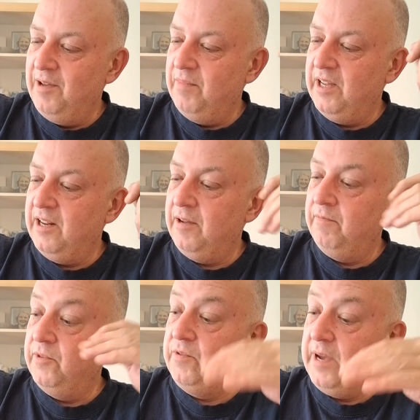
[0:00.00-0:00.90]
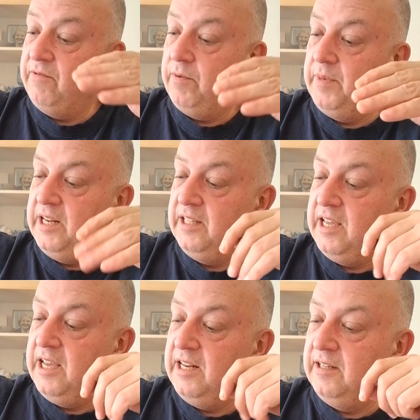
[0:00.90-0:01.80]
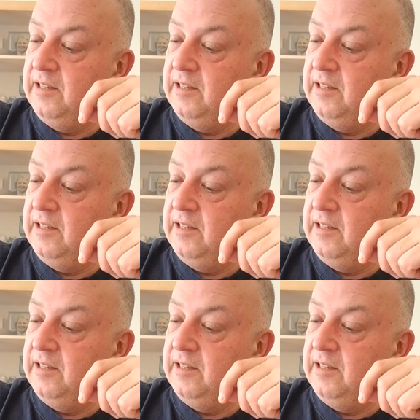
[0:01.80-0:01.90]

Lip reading: But would you mind repeating that?